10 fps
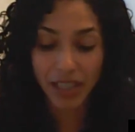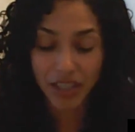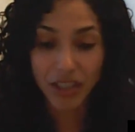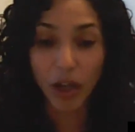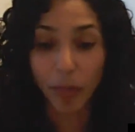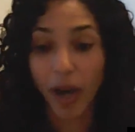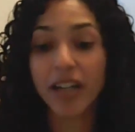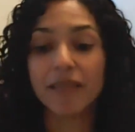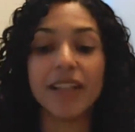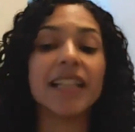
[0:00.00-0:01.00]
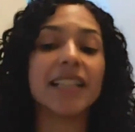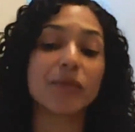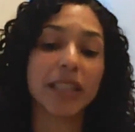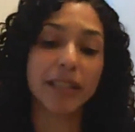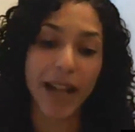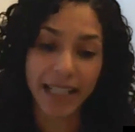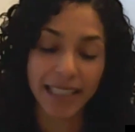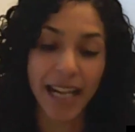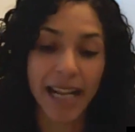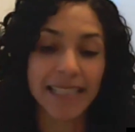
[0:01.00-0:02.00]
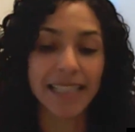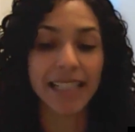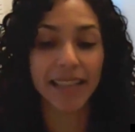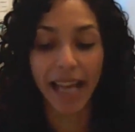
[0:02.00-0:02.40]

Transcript: So part of it is really recognizing